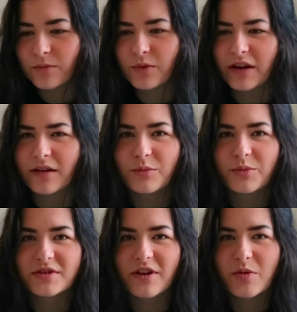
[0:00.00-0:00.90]
Wait,
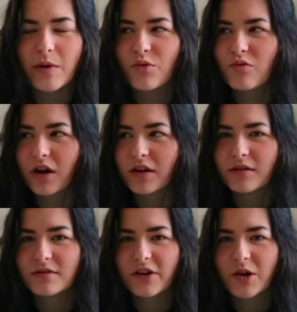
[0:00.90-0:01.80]
talk about what?
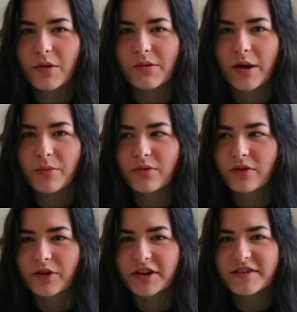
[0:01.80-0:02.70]
Talk about what happened
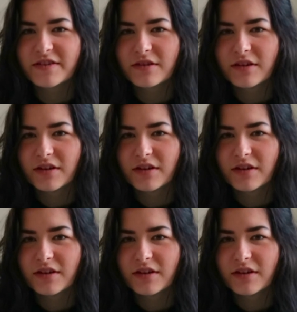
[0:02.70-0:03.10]
with Russ?